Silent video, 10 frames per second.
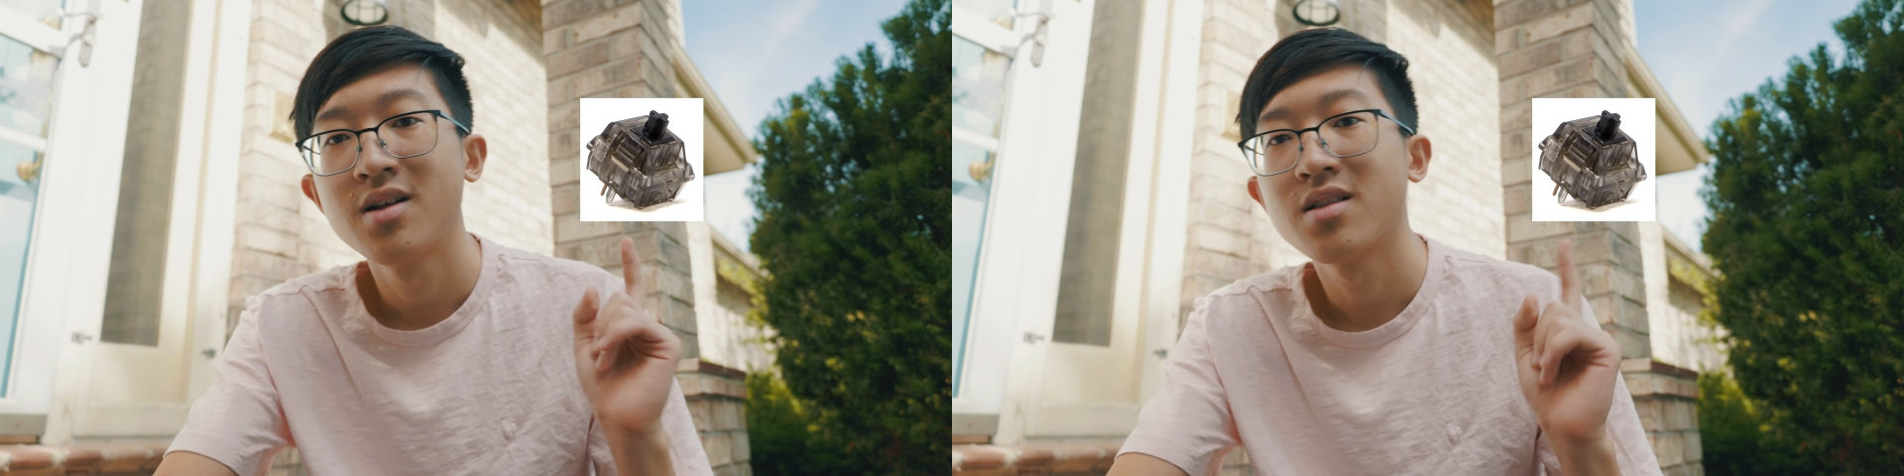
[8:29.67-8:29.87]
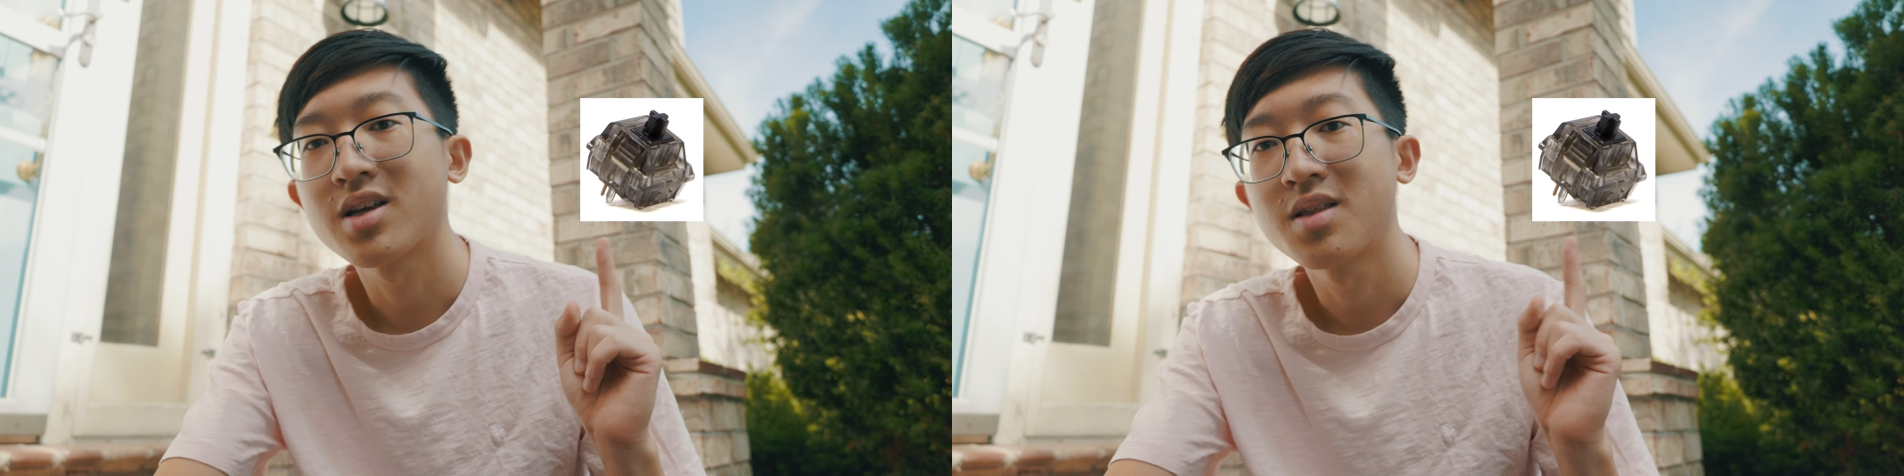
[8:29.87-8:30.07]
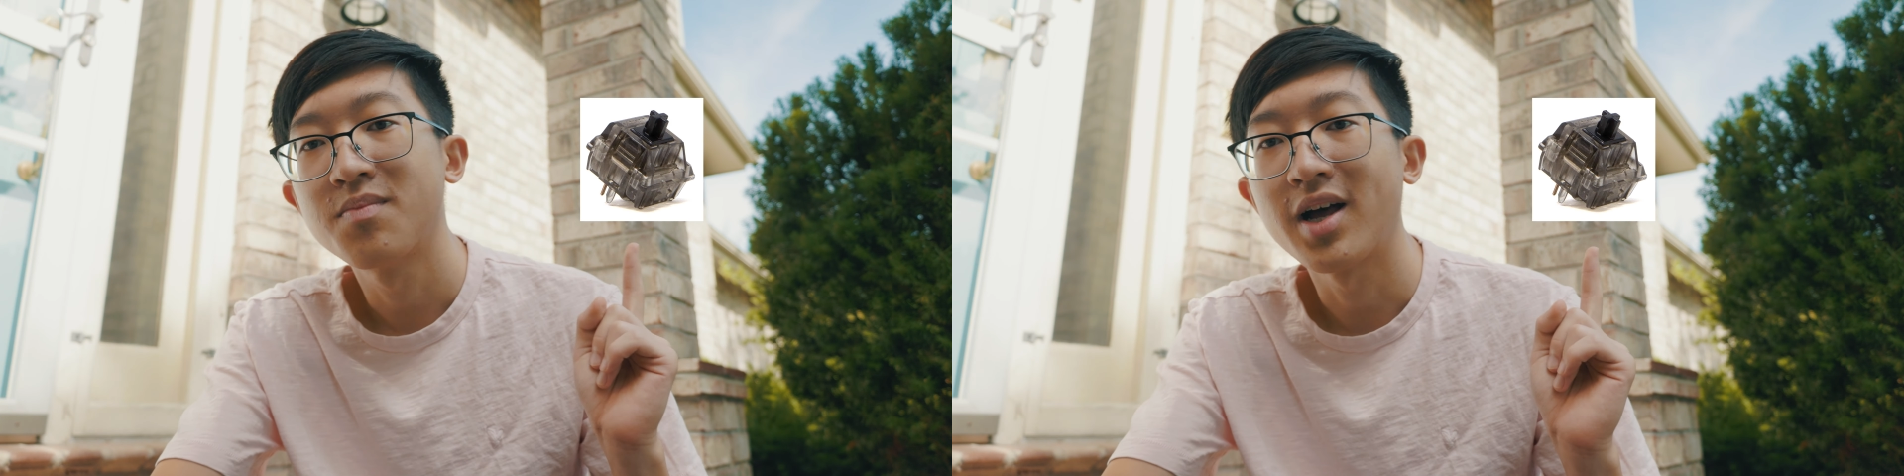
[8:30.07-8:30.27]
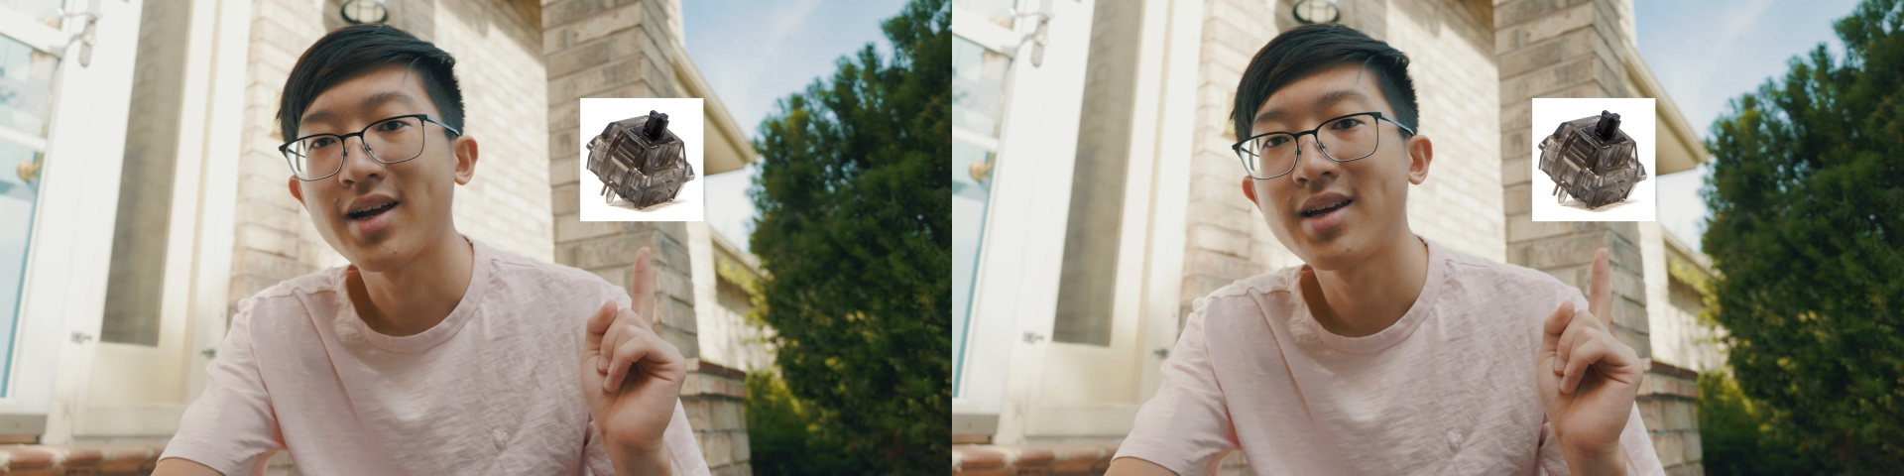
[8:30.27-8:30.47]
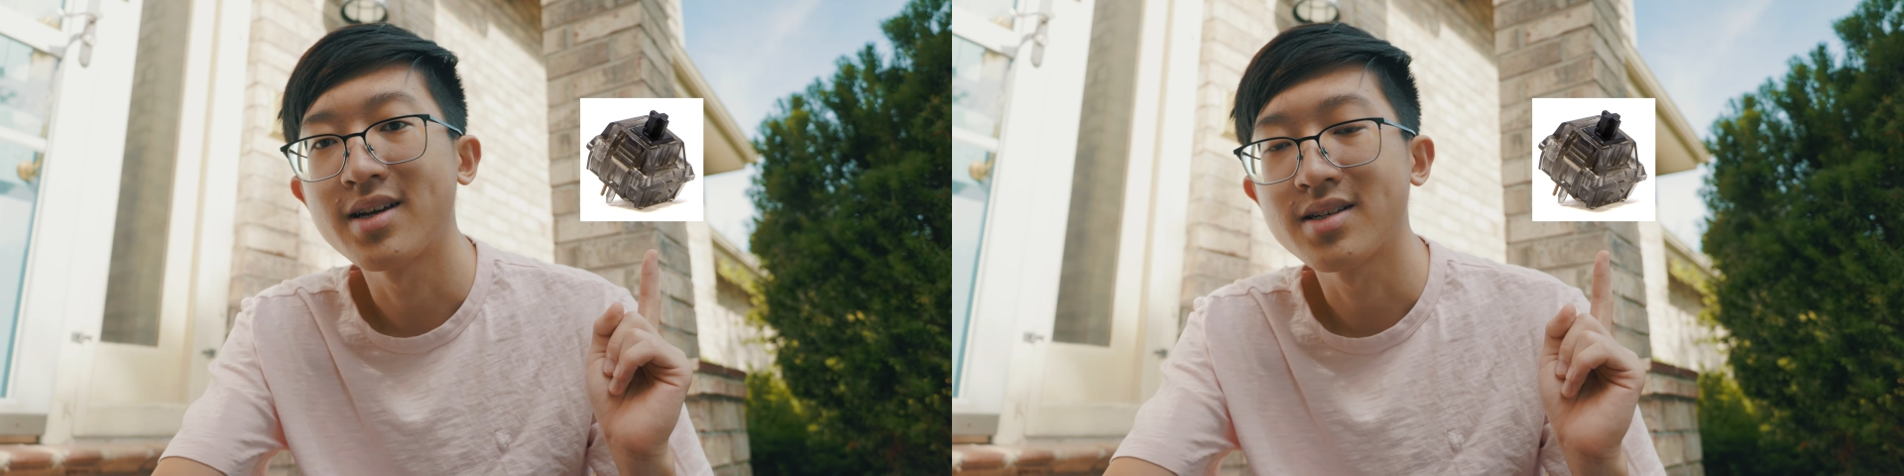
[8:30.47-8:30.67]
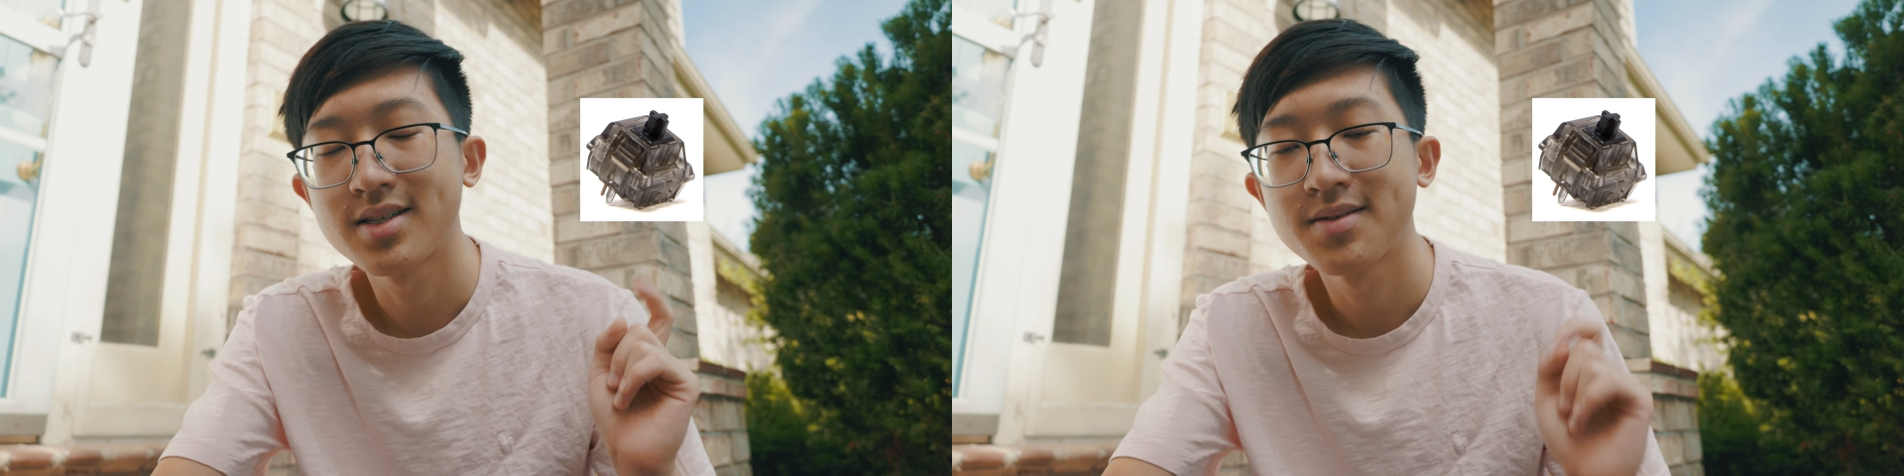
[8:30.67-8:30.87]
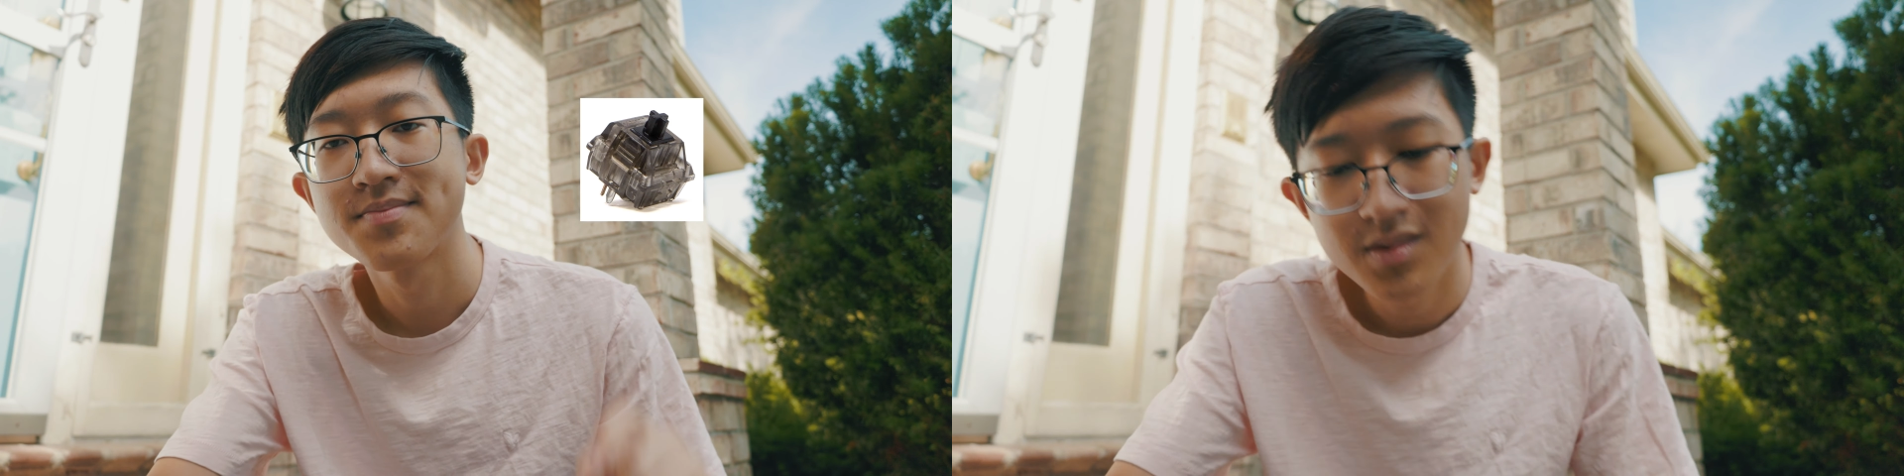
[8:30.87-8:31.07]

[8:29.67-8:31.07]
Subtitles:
like the black inks.